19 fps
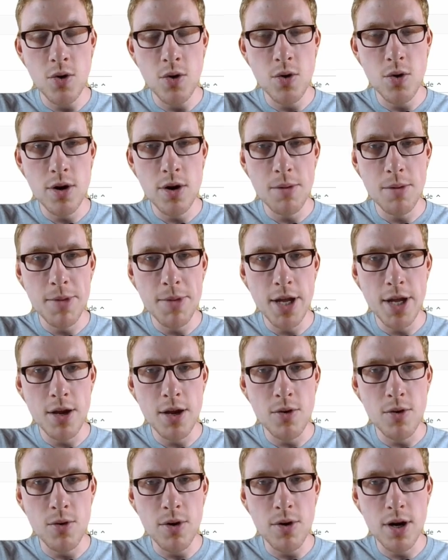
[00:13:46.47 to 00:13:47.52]
order by
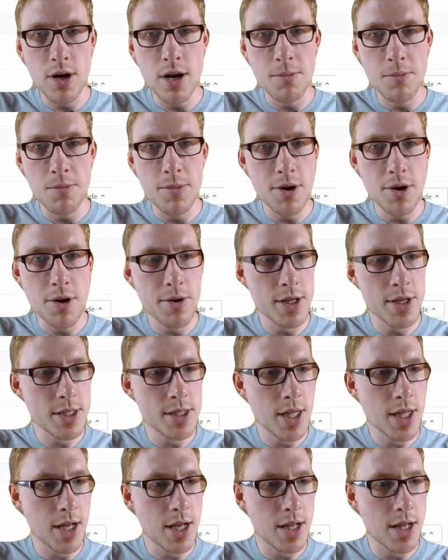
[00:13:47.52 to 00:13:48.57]
order number
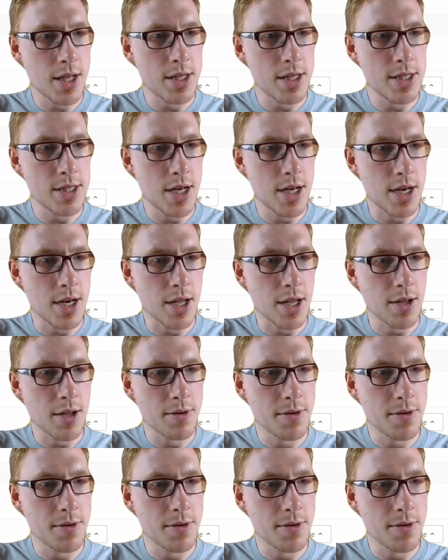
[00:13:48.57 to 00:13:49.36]
descending.